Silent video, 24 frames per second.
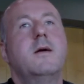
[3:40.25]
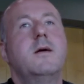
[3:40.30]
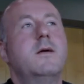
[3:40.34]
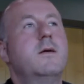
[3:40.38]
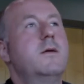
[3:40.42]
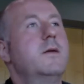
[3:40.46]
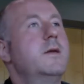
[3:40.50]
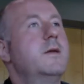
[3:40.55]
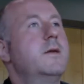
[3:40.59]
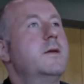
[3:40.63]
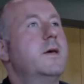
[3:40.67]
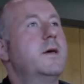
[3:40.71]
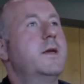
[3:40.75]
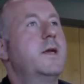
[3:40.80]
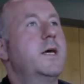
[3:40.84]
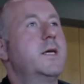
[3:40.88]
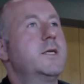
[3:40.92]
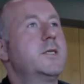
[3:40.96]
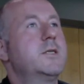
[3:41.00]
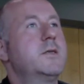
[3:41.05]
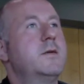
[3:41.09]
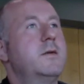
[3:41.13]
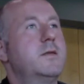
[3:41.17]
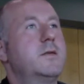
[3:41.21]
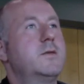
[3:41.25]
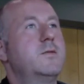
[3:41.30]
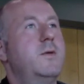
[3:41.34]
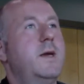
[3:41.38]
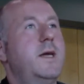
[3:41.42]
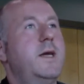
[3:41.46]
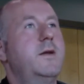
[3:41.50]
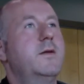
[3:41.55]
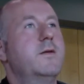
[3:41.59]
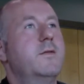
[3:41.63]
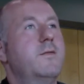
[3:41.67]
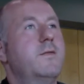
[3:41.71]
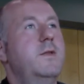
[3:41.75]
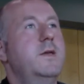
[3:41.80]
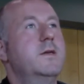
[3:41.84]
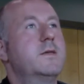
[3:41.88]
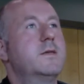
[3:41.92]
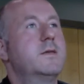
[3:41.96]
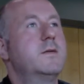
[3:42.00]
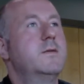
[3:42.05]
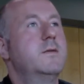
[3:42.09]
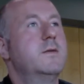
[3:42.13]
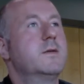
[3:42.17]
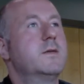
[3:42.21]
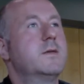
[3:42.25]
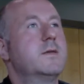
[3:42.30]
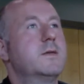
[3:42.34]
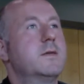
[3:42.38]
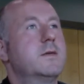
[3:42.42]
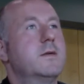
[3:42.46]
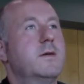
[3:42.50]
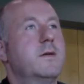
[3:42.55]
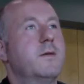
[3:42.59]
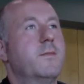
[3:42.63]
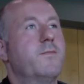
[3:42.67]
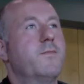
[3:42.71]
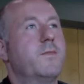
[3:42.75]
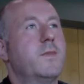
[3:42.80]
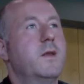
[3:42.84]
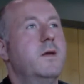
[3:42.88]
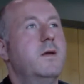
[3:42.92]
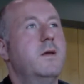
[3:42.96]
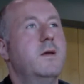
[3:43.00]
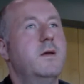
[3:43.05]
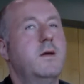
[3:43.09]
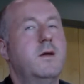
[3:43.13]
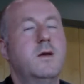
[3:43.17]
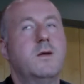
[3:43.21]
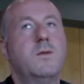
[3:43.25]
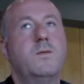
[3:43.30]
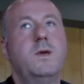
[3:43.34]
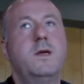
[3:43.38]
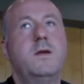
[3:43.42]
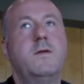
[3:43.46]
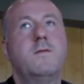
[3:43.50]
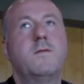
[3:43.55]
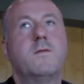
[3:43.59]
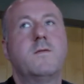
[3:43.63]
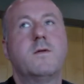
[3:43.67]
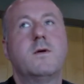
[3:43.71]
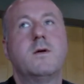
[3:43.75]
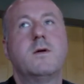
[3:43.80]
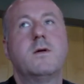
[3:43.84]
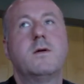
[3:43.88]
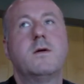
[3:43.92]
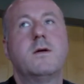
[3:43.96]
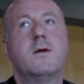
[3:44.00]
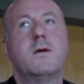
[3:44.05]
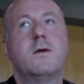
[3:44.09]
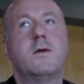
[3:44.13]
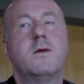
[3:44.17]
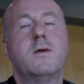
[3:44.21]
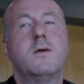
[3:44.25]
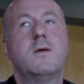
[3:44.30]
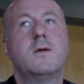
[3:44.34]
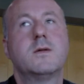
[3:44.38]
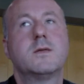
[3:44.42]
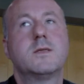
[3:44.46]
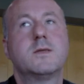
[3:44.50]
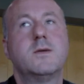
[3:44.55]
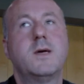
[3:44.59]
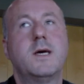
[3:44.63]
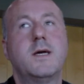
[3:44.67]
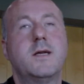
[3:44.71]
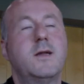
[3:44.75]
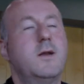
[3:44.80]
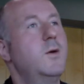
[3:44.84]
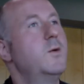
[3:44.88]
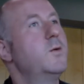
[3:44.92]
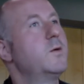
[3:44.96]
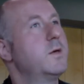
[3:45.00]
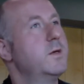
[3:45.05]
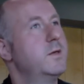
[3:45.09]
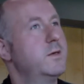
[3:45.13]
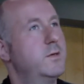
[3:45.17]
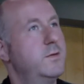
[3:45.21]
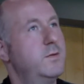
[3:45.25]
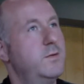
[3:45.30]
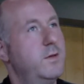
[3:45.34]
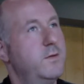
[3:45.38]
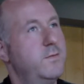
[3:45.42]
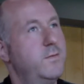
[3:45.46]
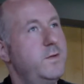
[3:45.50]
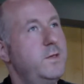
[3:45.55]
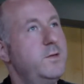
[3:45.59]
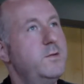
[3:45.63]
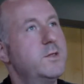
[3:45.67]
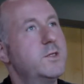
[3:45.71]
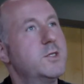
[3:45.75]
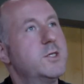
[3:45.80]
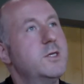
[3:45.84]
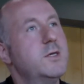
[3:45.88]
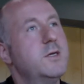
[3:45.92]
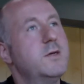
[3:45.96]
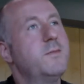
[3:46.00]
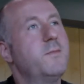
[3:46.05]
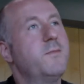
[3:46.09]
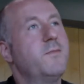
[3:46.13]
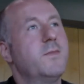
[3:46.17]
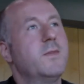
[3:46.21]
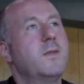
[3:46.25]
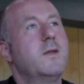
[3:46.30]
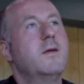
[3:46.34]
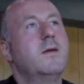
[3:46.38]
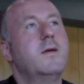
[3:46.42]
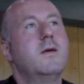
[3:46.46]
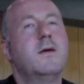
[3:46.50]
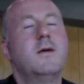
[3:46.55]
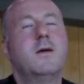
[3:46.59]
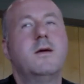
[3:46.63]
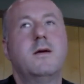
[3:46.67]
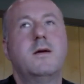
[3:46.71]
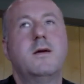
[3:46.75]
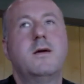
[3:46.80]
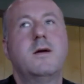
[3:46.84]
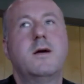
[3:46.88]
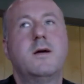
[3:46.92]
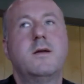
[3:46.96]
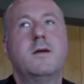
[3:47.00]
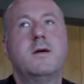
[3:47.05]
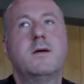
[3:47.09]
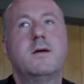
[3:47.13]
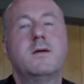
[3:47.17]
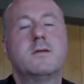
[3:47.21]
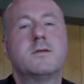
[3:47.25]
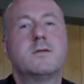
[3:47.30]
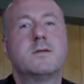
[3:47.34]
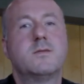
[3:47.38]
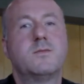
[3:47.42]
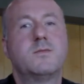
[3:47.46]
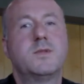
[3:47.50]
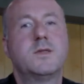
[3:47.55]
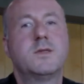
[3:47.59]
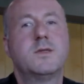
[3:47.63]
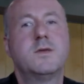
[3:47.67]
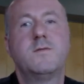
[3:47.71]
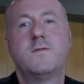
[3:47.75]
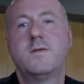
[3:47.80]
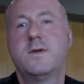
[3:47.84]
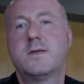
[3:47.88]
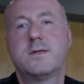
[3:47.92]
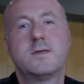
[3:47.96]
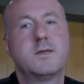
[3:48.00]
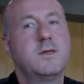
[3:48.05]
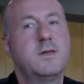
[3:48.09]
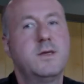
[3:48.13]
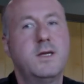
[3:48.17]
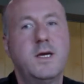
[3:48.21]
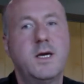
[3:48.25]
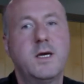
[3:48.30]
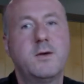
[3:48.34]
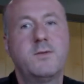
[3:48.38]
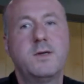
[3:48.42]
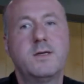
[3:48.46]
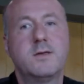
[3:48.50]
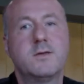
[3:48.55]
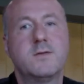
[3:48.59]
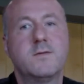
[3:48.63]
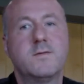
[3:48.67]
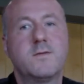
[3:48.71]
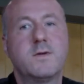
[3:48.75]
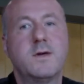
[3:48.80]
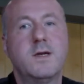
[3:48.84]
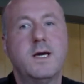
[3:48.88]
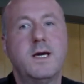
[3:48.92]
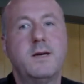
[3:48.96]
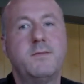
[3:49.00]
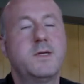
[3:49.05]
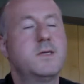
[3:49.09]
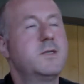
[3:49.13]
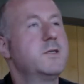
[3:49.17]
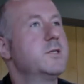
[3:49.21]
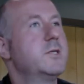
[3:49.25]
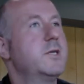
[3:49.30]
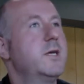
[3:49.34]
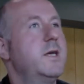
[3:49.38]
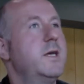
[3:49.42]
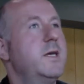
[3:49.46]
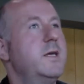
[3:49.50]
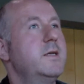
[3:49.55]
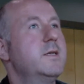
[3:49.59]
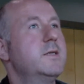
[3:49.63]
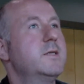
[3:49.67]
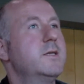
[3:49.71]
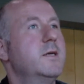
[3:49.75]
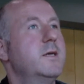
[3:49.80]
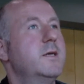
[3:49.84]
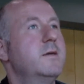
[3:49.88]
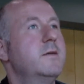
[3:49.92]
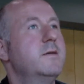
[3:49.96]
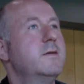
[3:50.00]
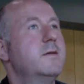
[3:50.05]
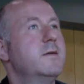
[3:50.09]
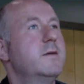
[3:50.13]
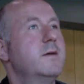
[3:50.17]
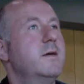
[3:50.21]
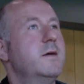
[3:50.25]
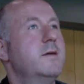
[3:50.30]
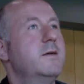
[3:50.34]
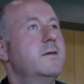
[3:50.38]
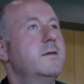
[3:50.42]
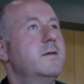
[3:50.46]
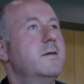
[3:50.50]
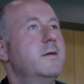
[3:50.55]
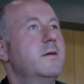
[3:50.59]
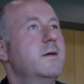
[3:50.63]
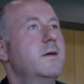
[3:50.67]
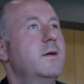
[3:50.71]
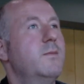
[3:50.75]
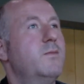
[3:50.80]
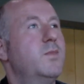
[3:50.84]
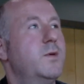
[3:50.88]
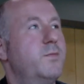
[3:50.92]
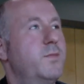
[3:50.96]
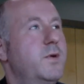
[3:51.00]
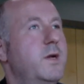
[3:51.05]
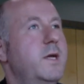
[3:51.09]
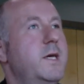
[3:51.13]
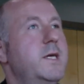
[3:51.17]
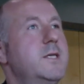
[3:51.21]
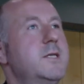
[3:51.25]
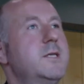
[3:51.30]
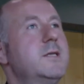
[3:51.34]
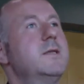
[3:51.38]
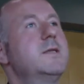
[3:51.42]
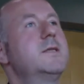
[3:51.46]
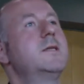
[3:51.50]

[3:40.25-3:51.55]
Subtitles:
international trade of these goods. And we've also had a look into the future under specific scenarios of climate change and population